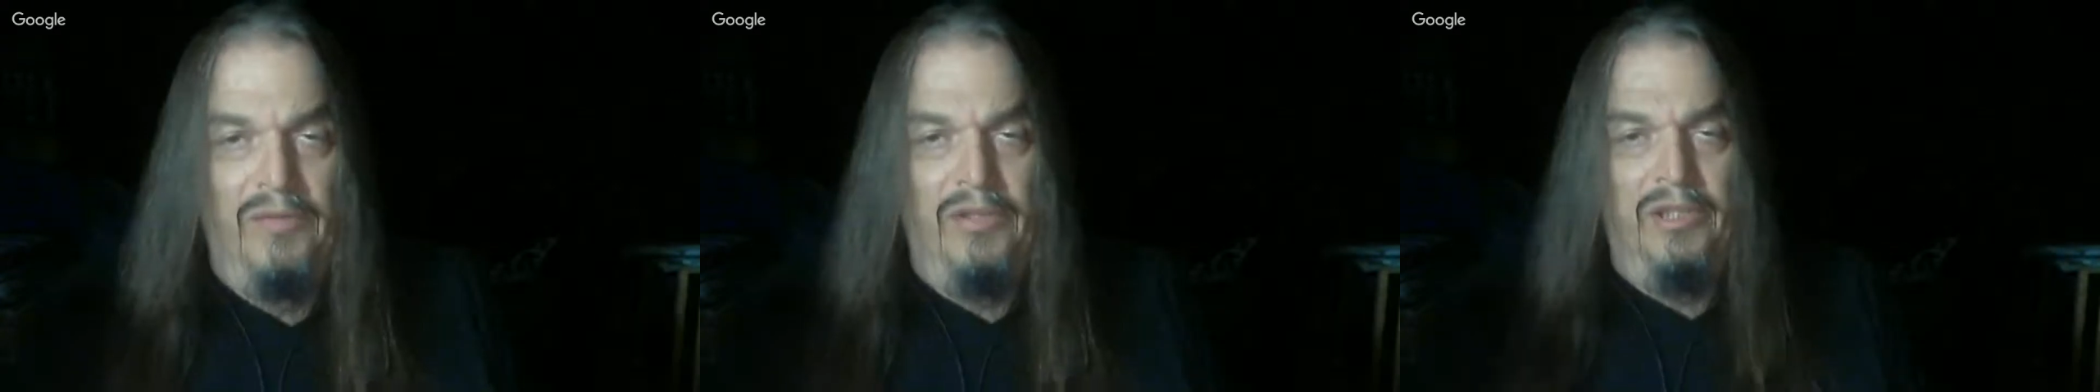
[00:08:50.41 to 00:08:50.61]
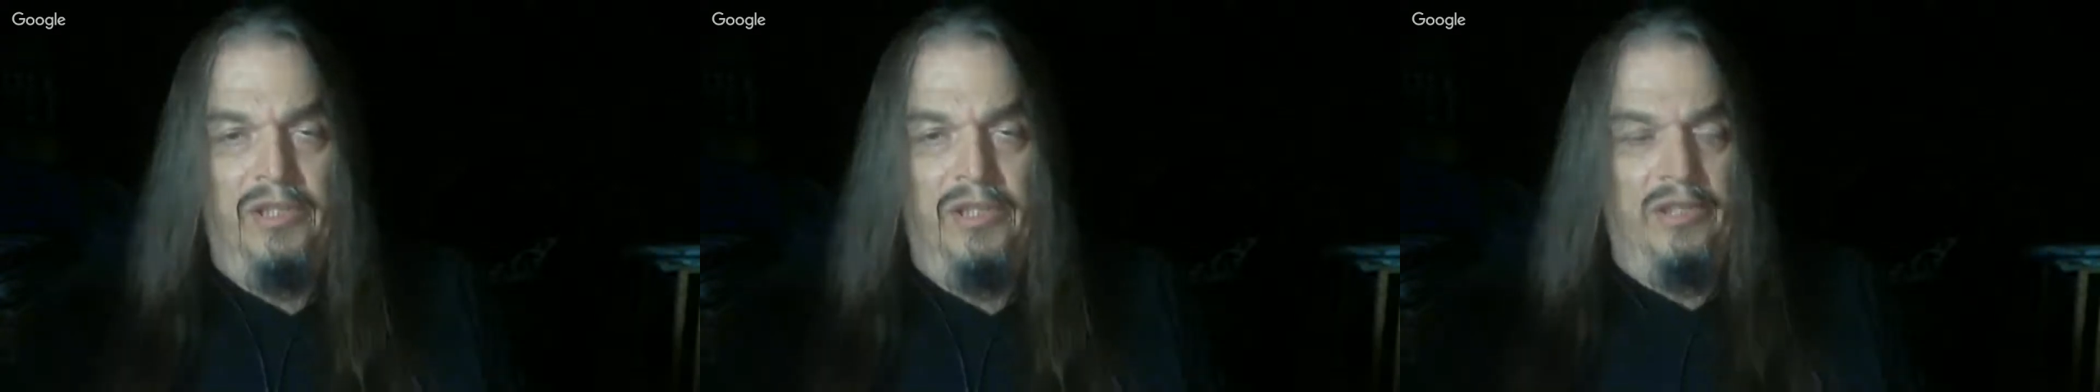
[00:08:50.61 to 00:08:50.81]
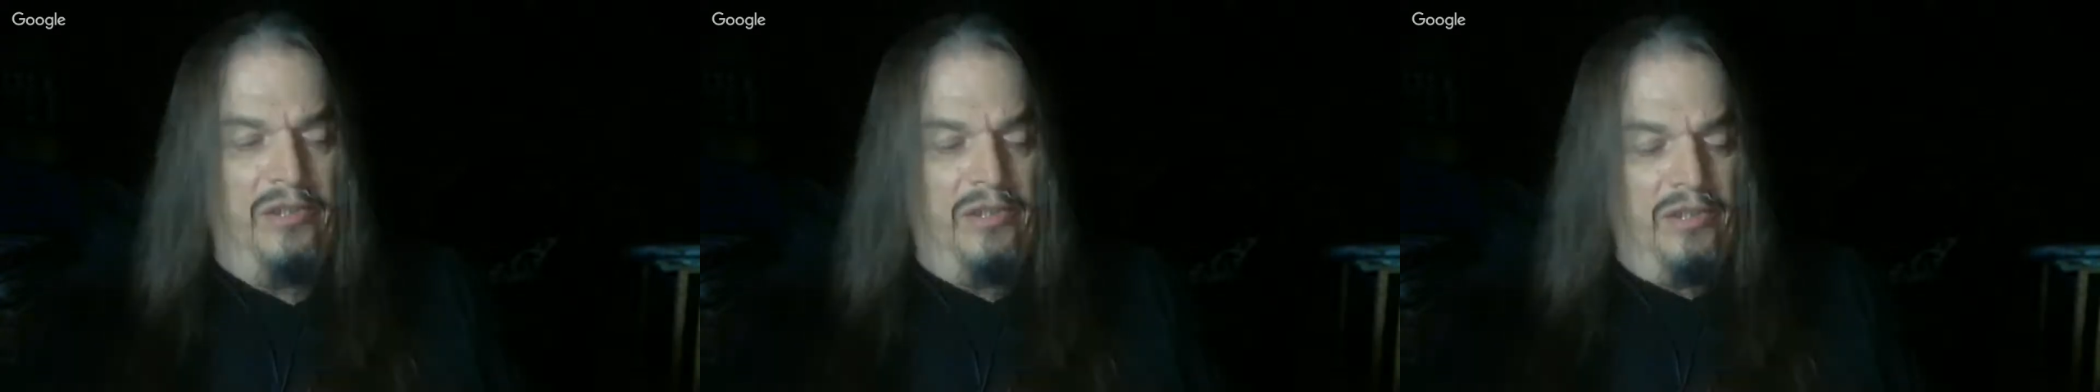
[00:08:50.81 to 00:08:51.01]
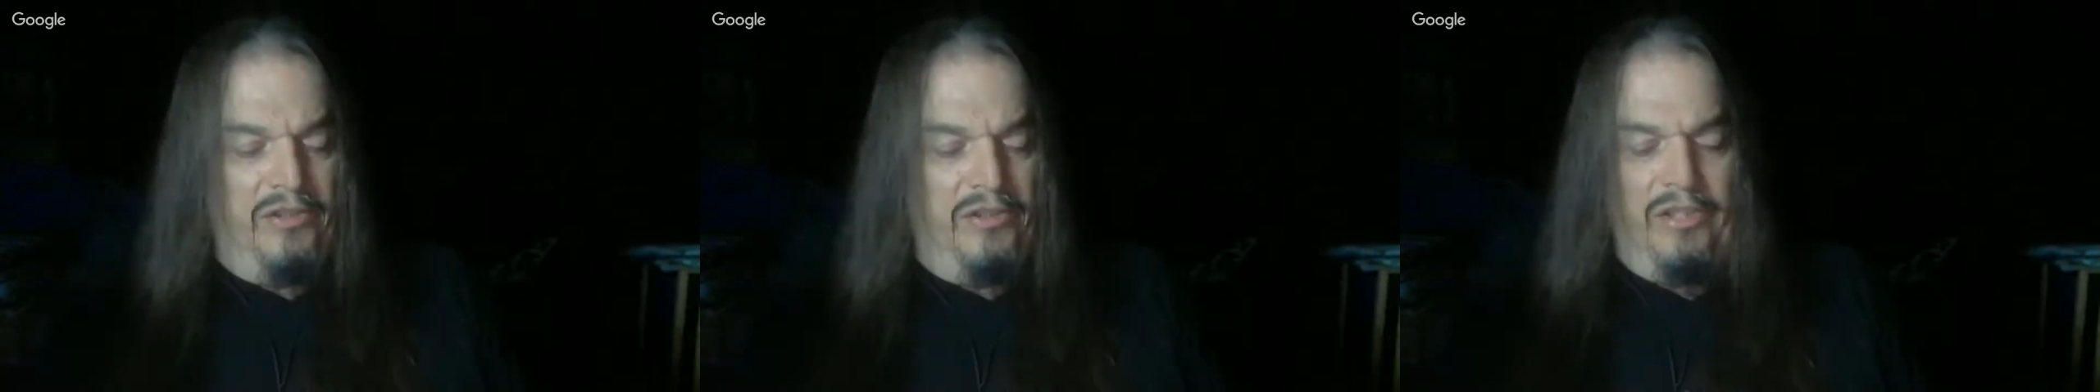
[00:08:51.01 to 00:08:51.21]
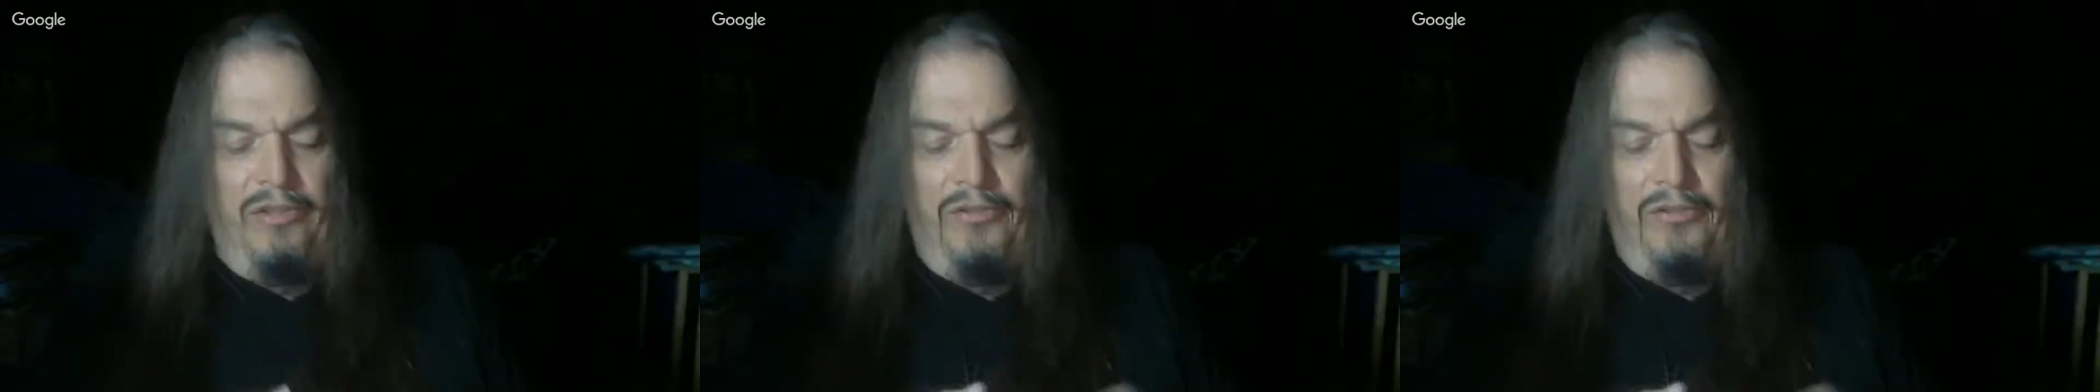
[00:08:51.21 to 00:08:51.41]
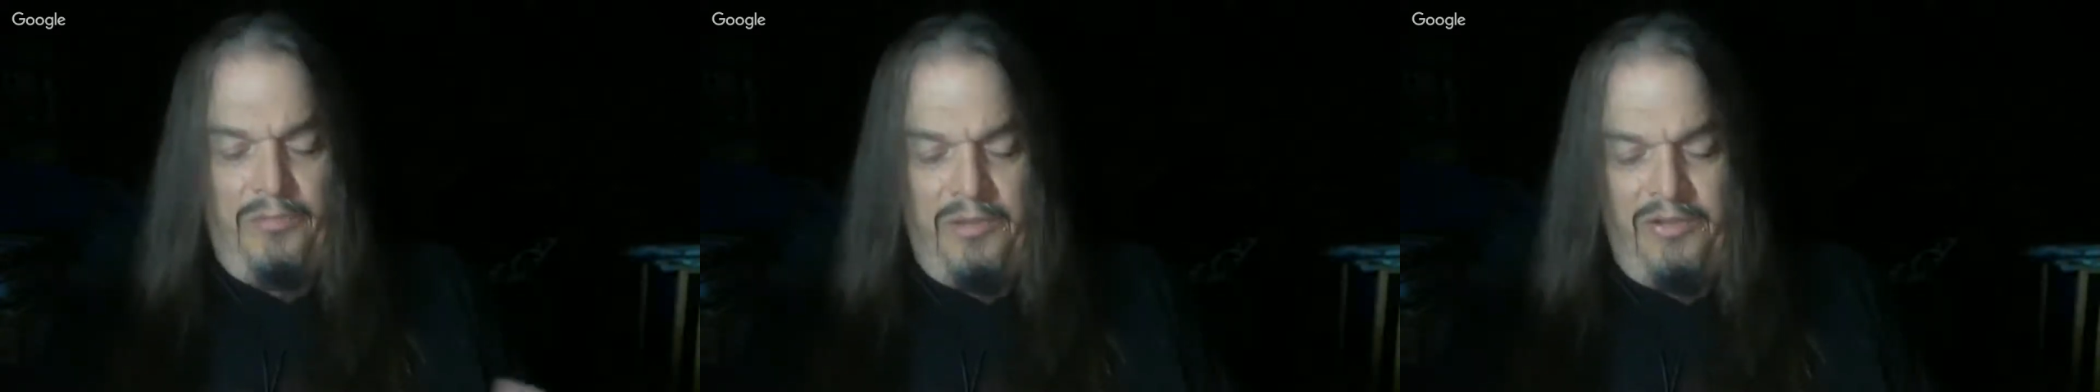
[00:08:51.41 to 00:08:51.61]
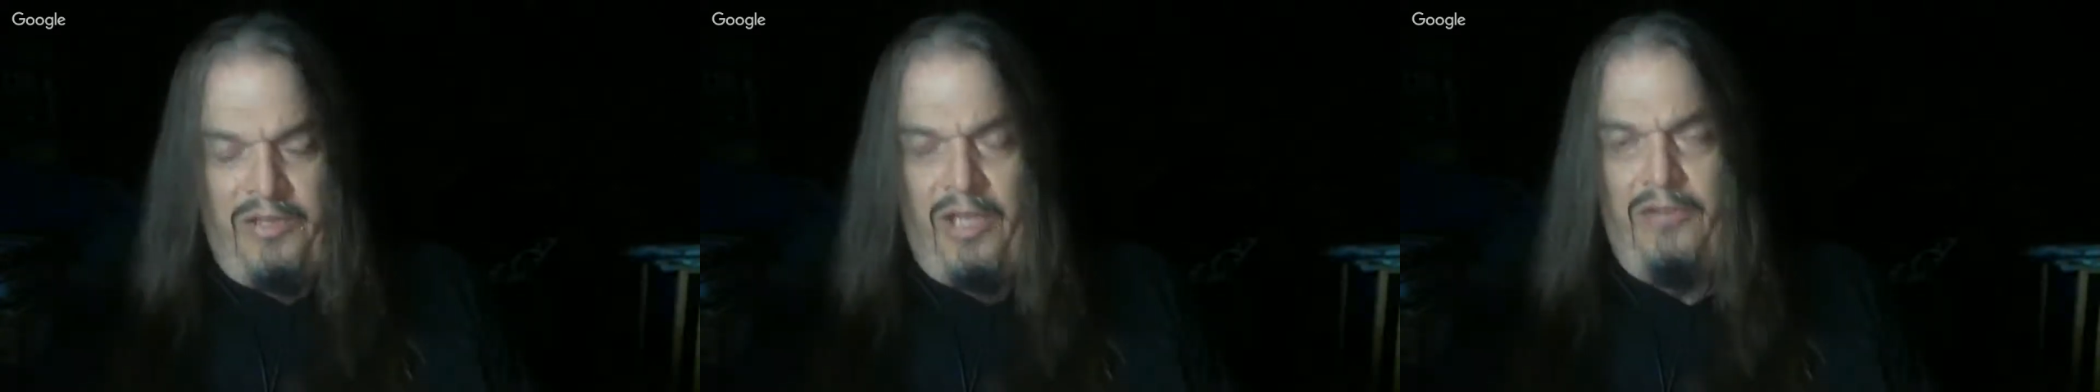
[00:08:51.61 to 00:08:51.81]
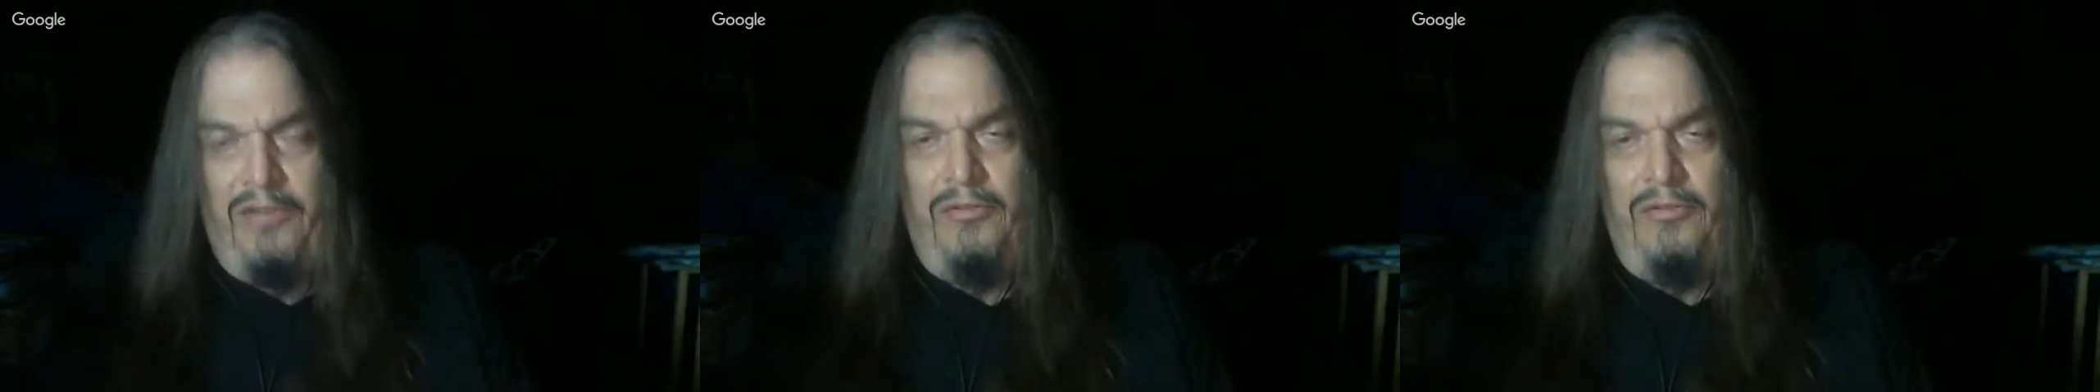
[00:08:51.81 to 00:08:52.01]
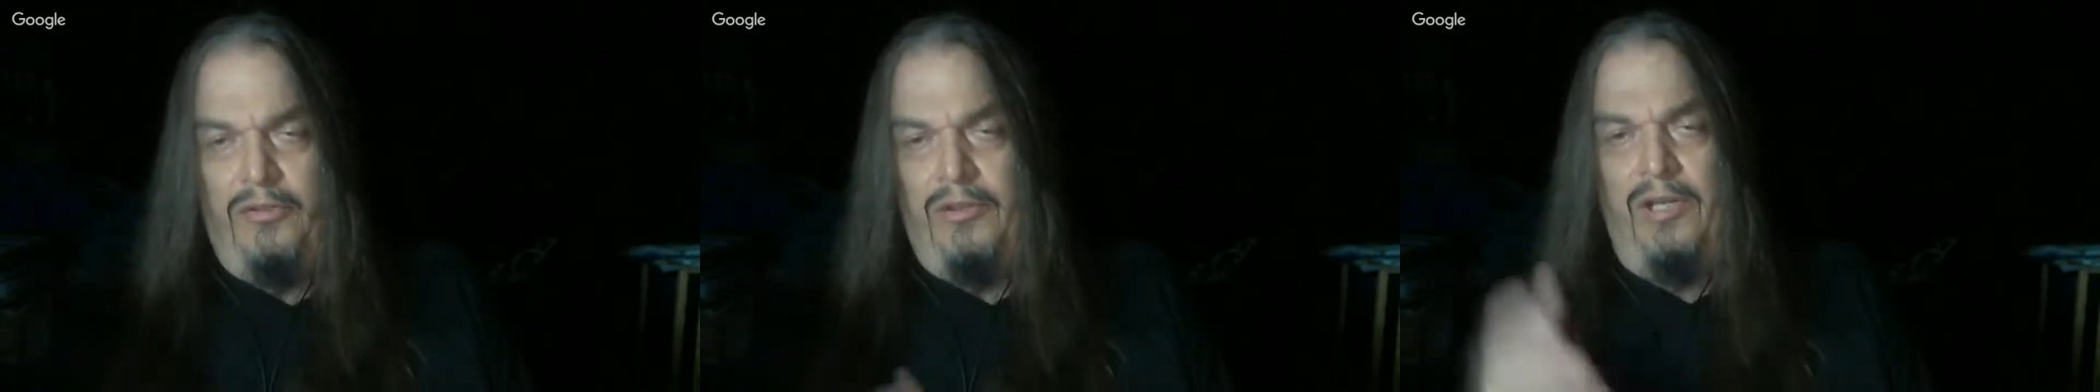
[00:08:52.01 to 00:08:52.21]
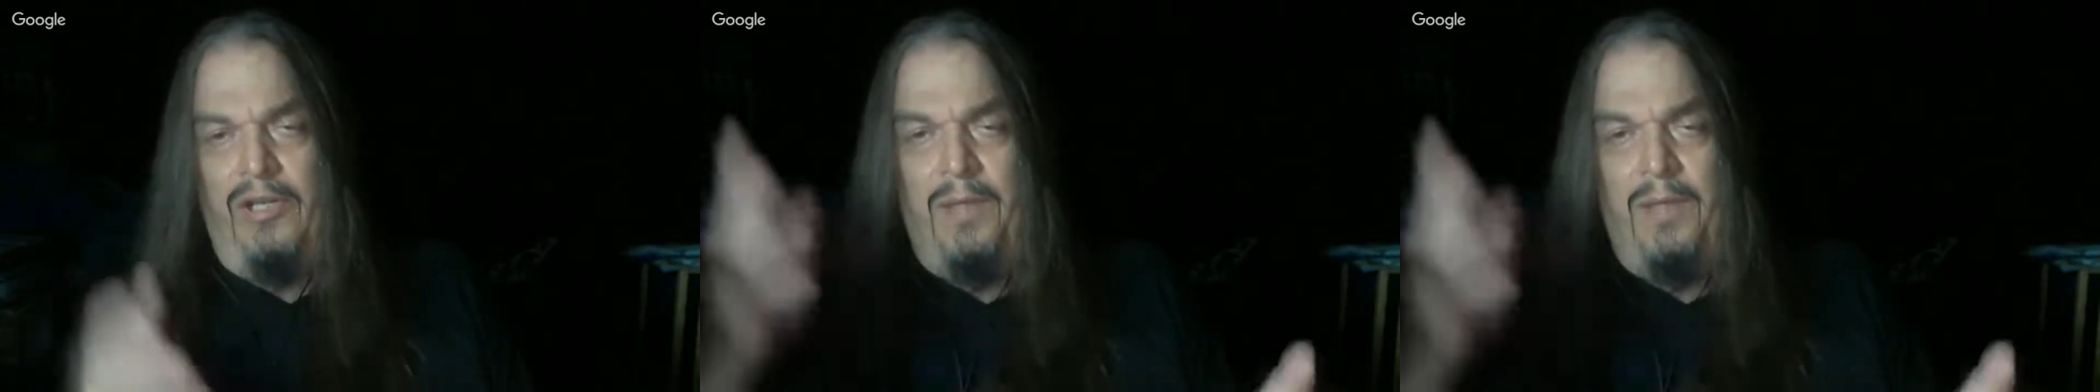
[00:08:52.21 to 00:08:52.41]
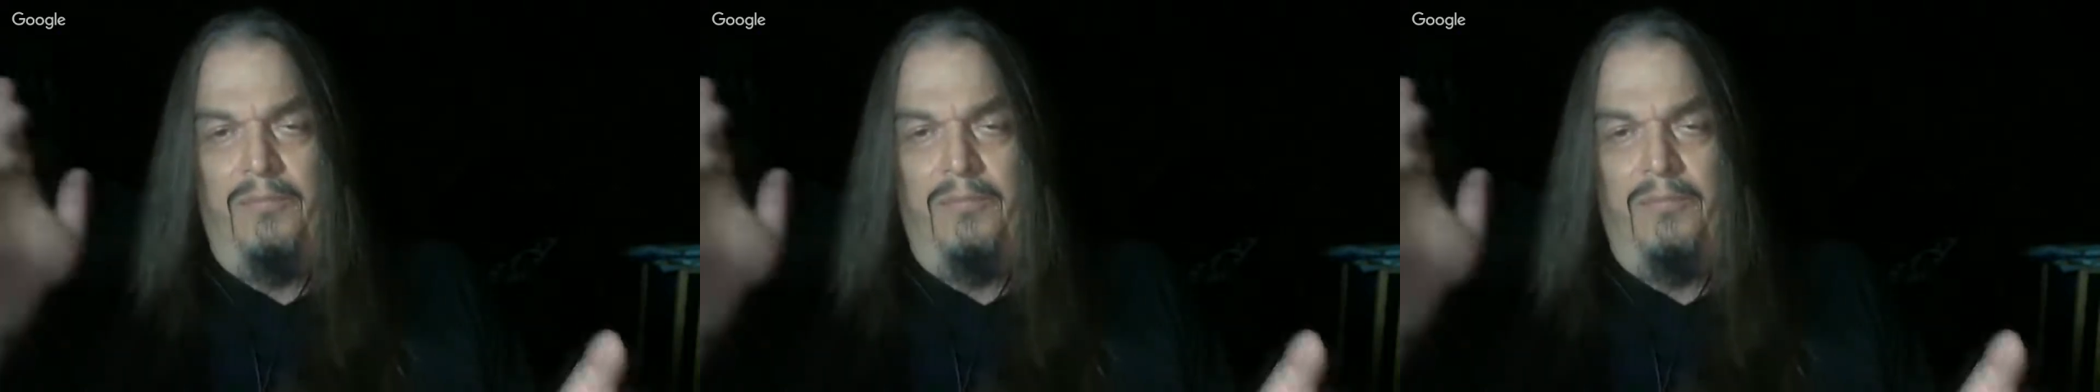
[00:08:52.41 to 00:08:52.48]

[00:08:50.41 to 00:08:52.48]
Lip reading: and then the tears from the statue turn out to be